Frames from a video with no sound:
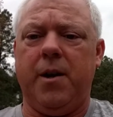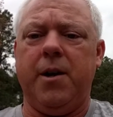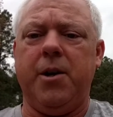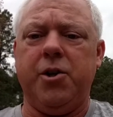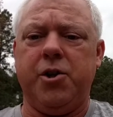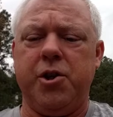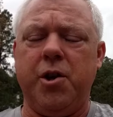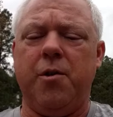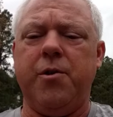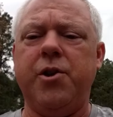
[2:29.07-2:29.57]

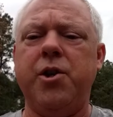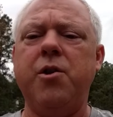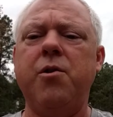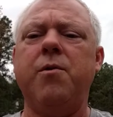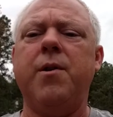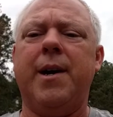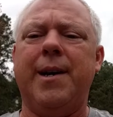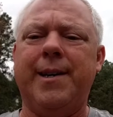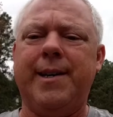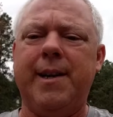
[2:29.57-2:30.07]
show
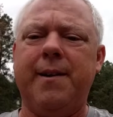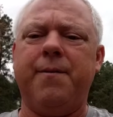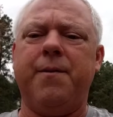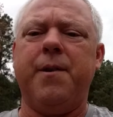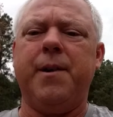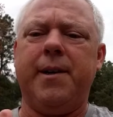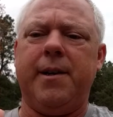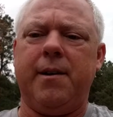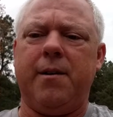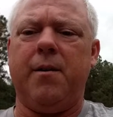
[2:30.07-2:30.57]
you a
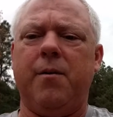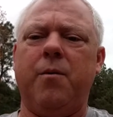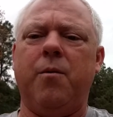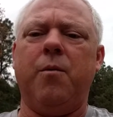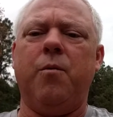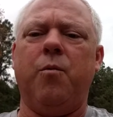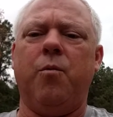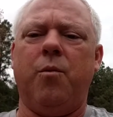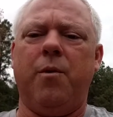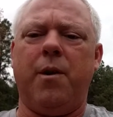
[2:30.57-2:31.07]
different
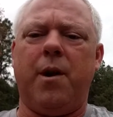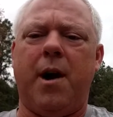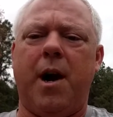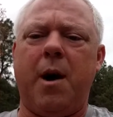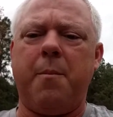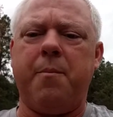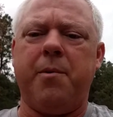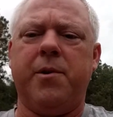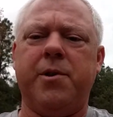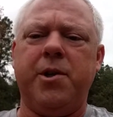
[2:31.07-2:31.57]

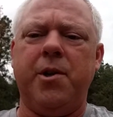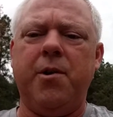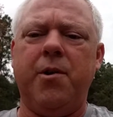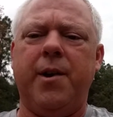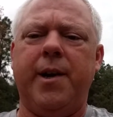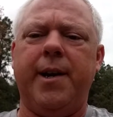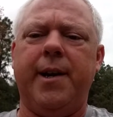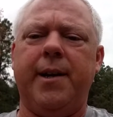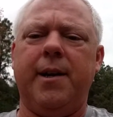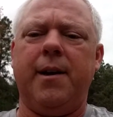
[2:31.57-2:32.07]

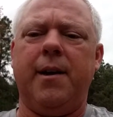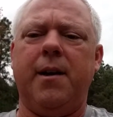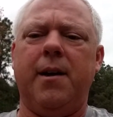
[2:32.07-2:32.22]
opportunity